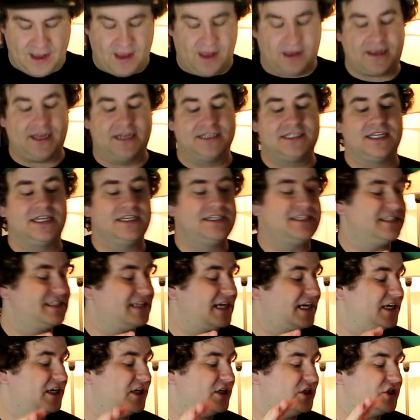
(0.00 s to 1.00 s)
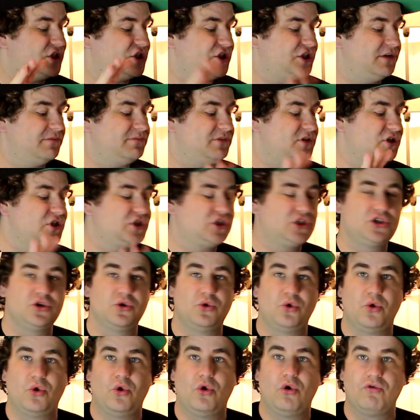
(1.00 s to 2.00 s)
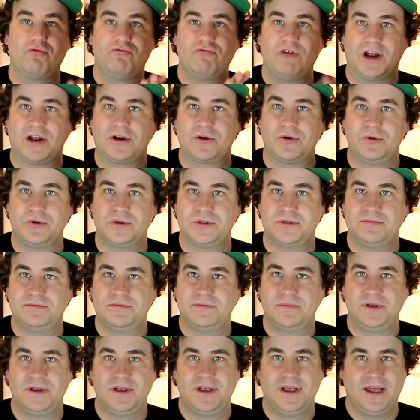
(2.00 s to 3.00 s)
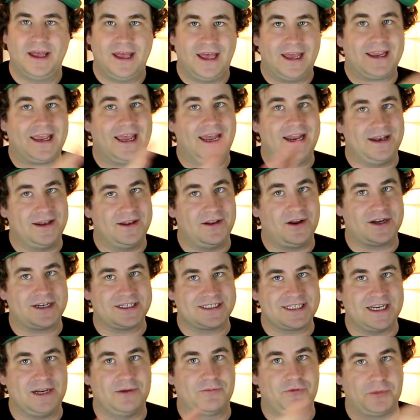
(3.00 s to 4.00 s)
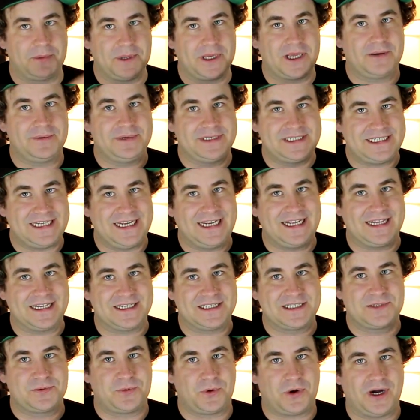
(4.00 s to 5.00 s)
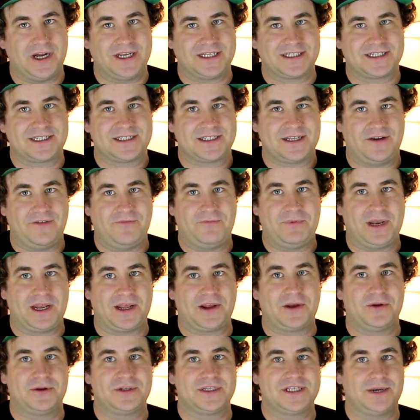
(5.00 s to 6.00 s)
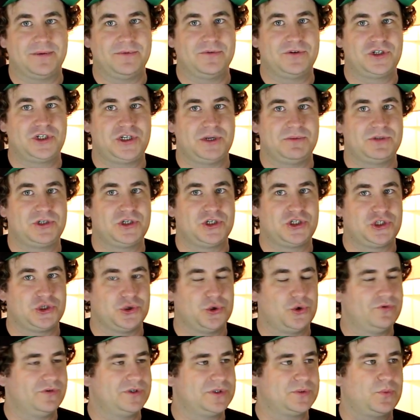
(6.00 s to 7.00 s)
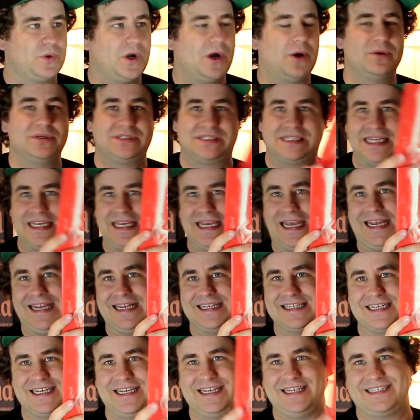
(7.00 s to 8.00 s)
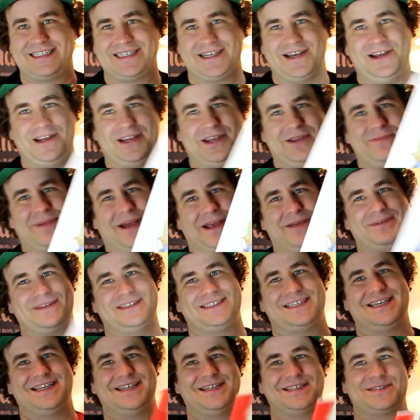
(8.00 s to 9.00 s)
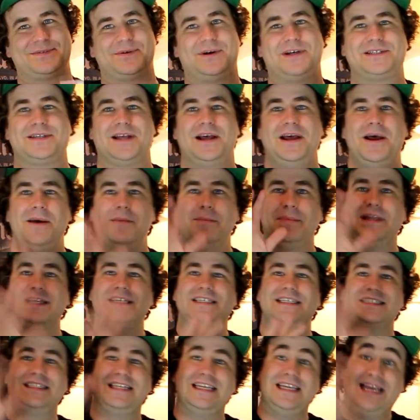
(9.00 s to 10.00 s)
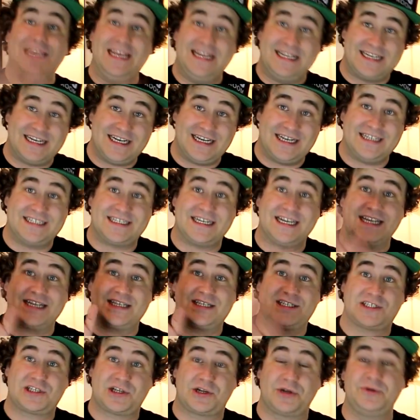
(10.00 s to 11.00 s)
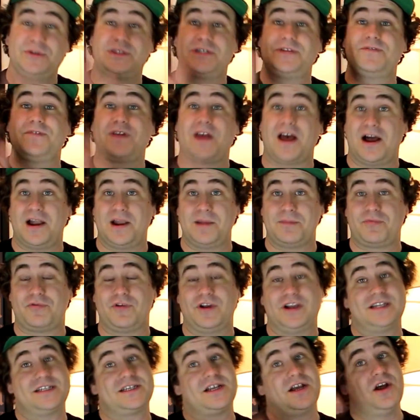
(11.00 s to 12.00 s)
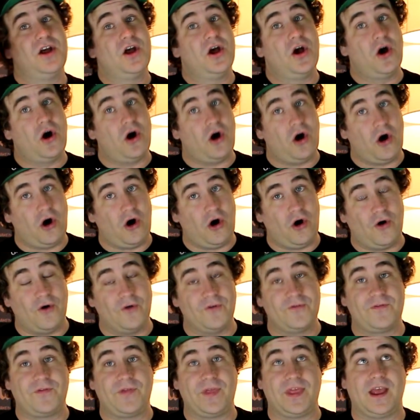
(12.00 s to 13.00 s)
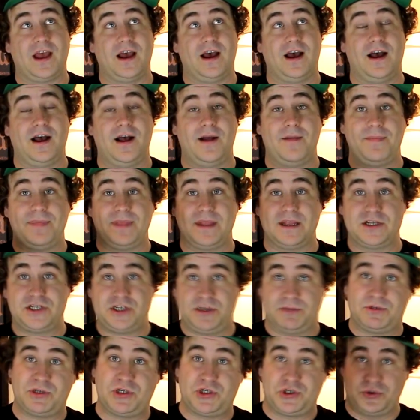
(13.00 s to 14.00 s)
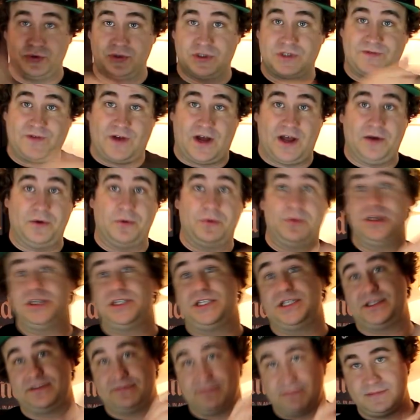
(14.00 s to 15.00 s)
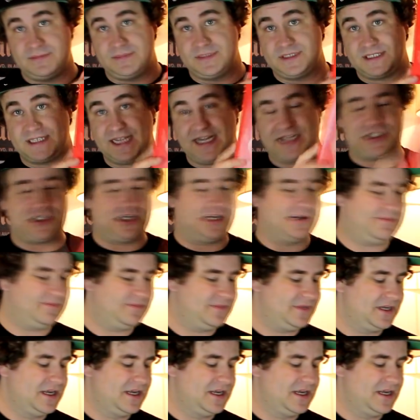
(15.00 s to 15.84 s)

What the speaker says: Okay, so this is a Ship to Shore record. Again, like I say, you're probably going to be seeing this twice because I've been in contact with Ship to Shore as well as the YeTee, so you may be seeing this twice. But this is the YeTee's exclusive colour print of Ship to Shore's vinyl, which is Snatcher.